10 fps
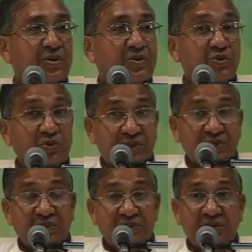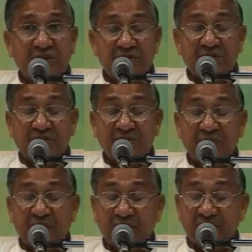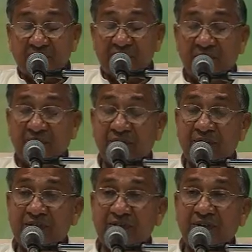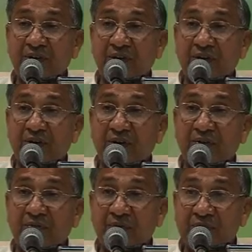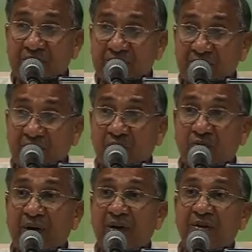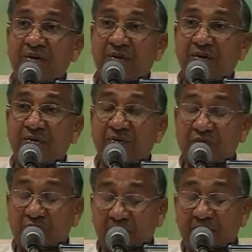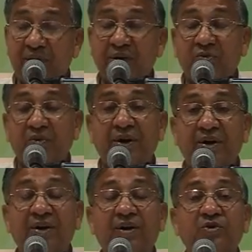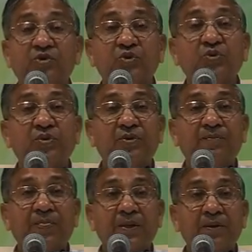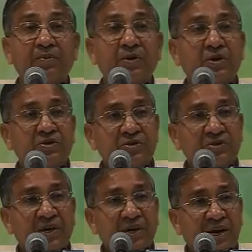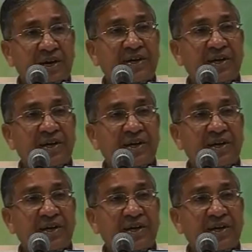So this is one of the surveys which is required, which will be required now soon because the hard